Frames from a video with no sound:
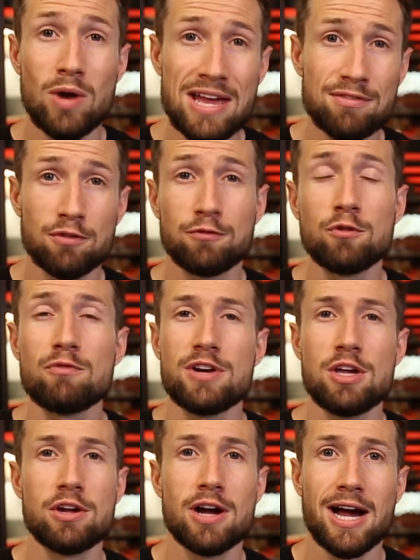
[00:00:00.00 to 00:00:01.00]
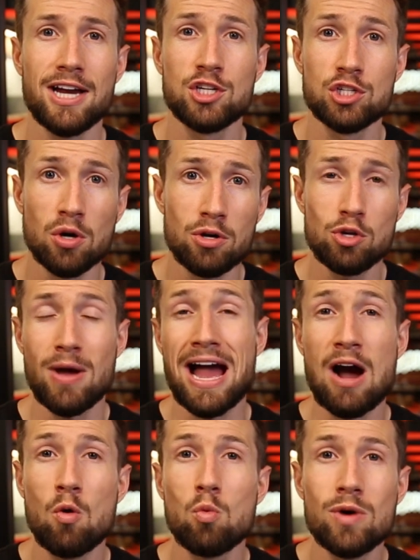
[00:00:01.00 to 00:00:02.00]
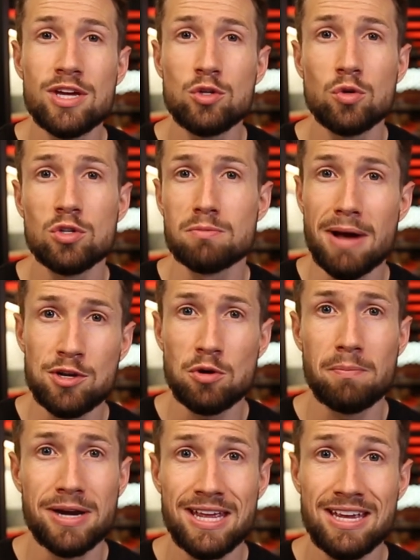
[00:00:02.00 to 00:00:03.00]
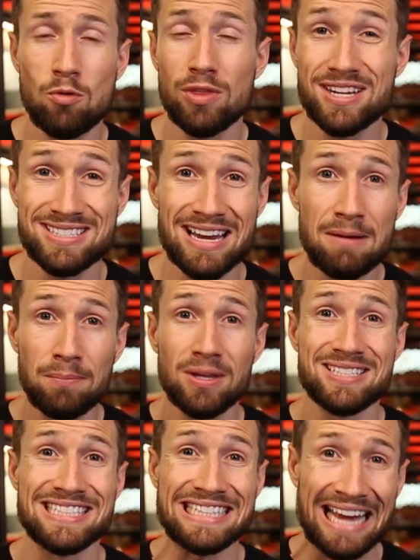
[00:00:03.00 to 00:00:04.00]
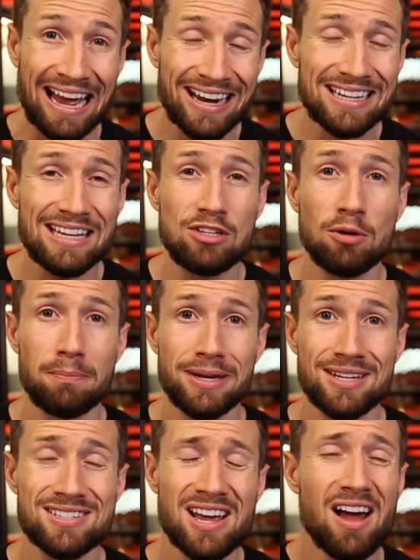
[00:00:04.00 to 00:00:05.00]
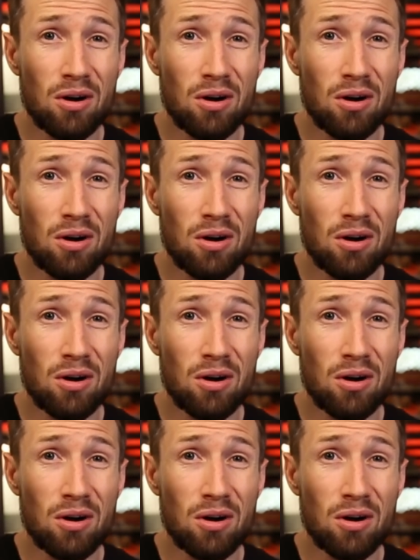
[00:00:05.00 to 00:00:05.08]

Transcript: We have a full video guide showing you how we use manual bidding with a template to calculate your bids.